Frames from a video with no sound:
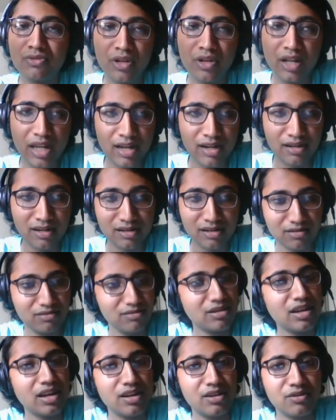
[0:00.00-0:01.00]
to date
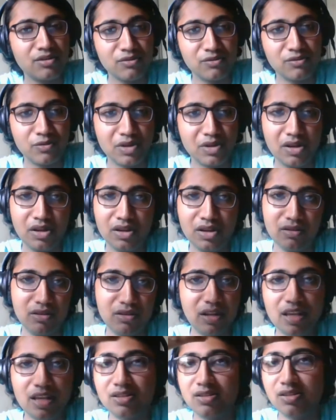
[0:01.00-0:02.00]
kind of work
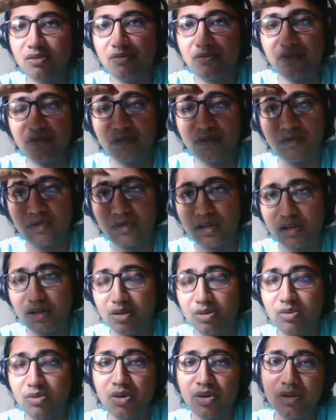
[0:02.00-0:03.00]
ranging from
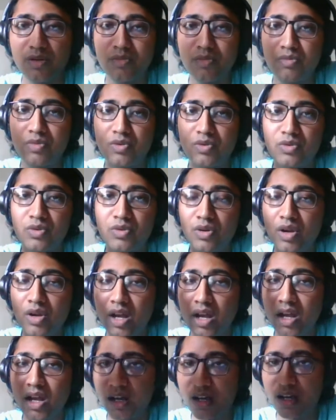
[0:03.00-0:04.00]
quantum to
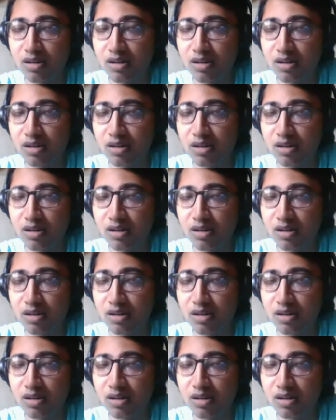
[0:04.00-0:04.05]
